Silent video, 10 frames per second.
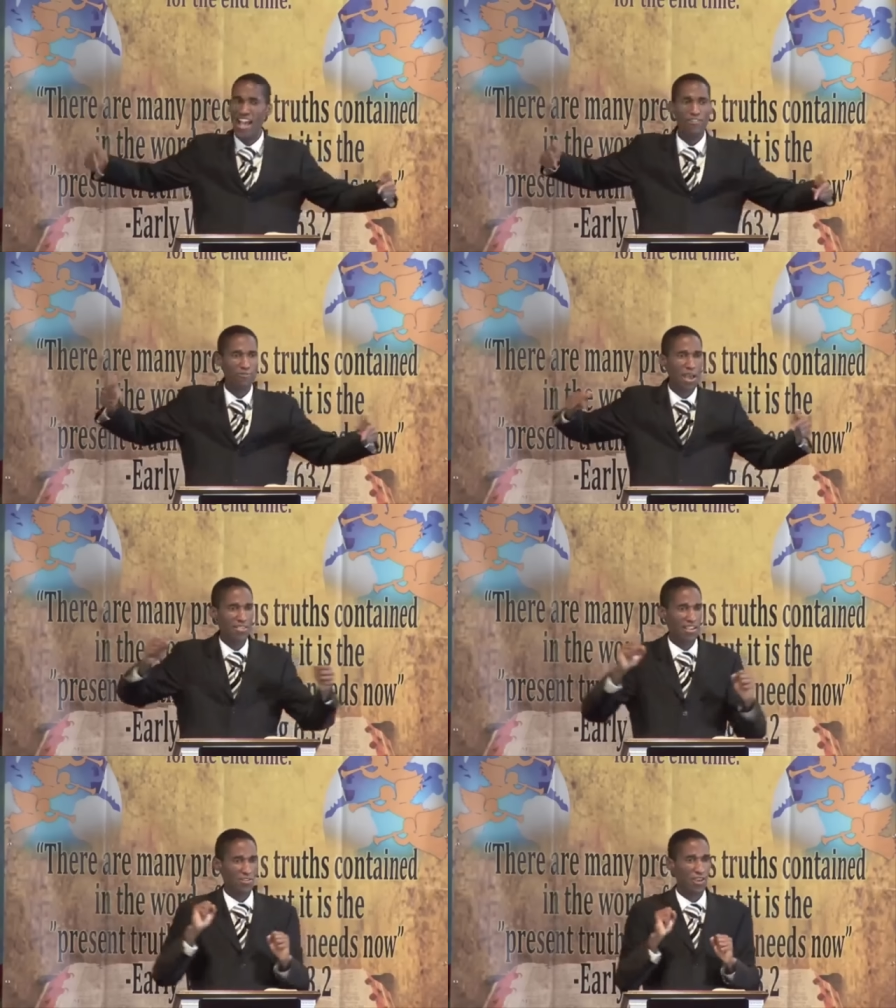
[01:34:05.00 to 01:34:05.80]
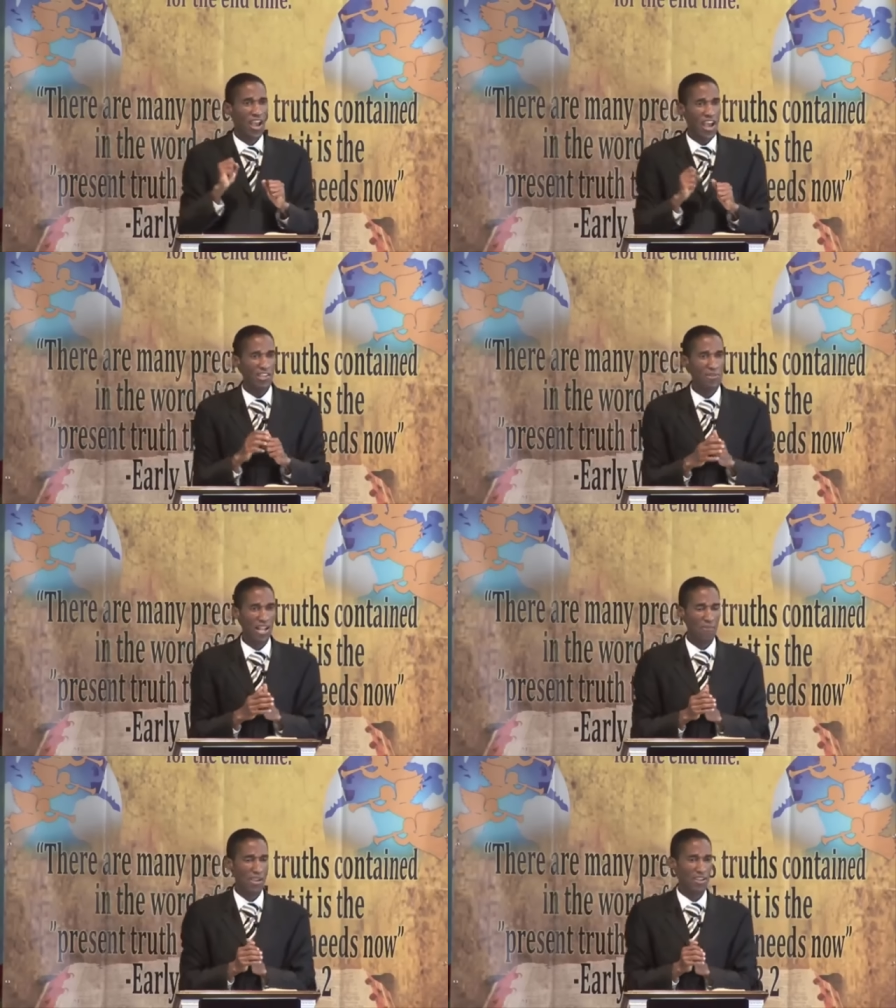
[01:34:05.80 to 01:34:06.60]
health message is
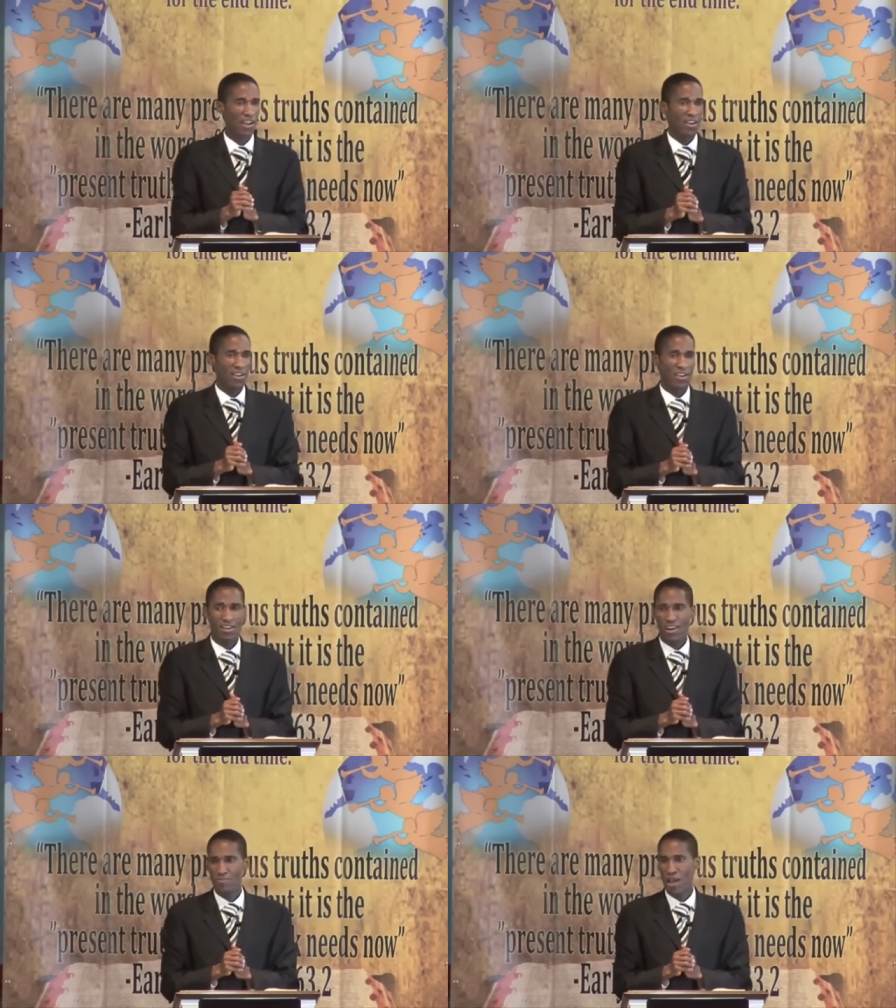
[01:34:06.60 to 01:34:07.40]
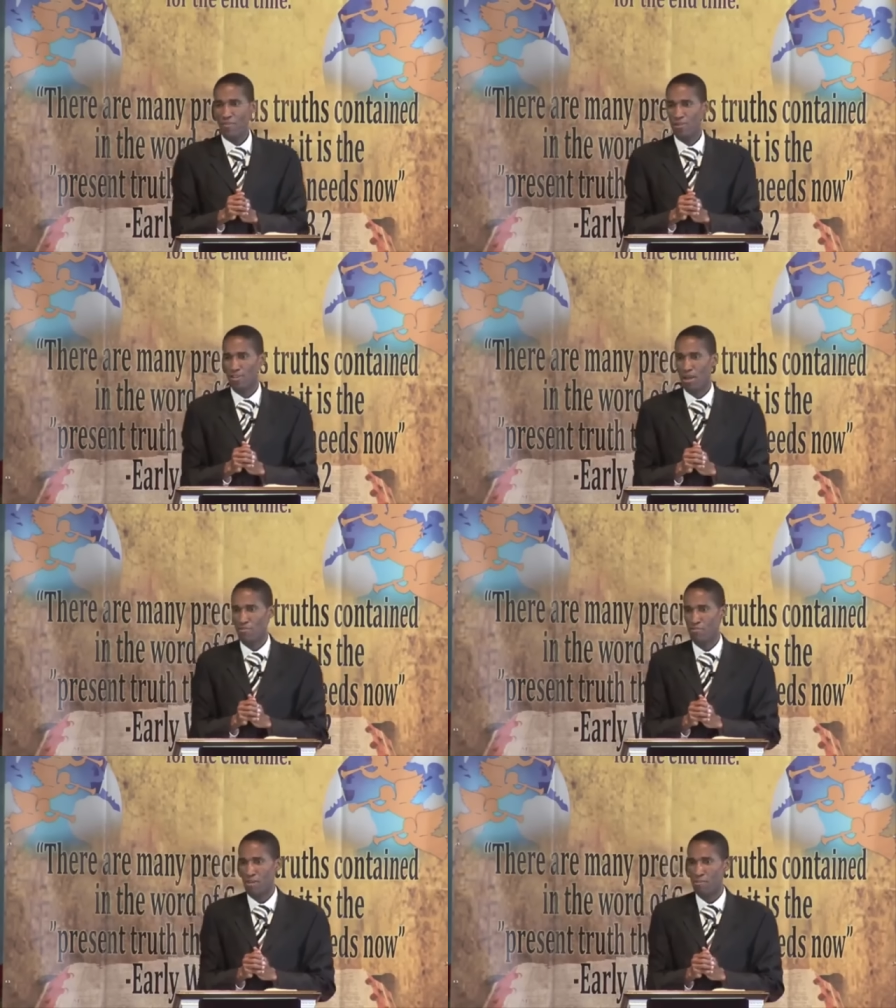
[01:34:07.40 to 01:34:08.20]
becoming unpopular, my,
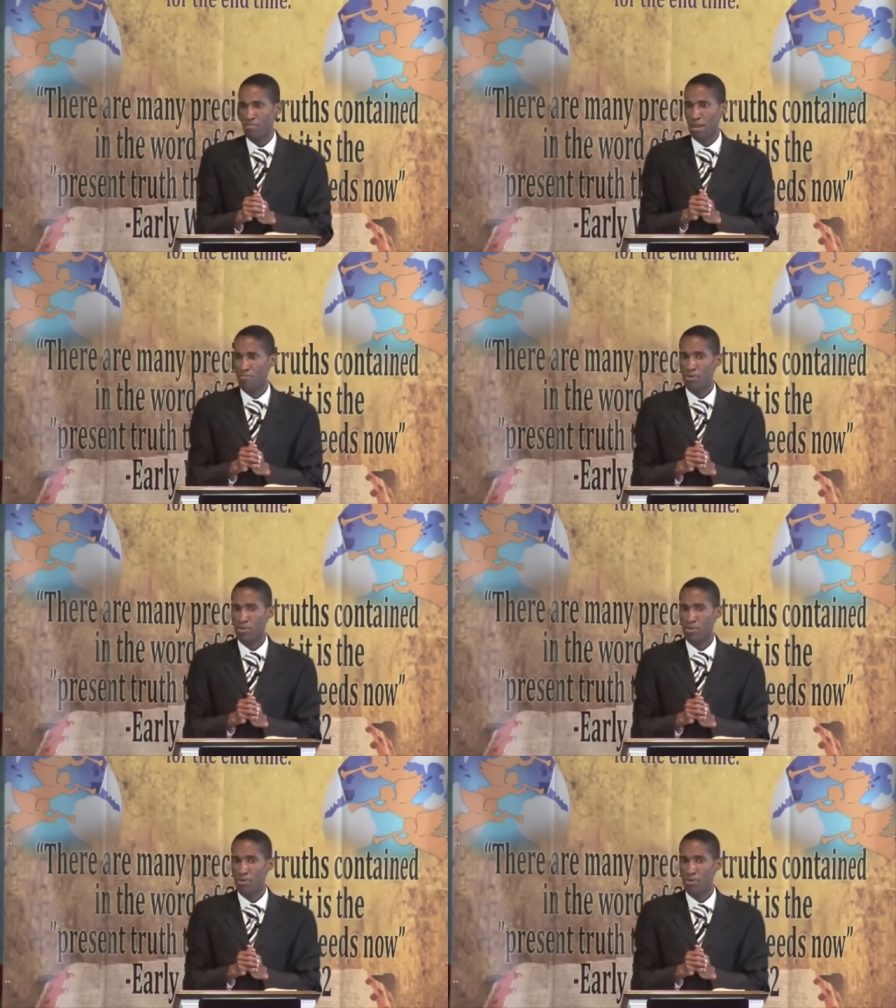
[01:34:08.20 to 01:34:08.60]
my, my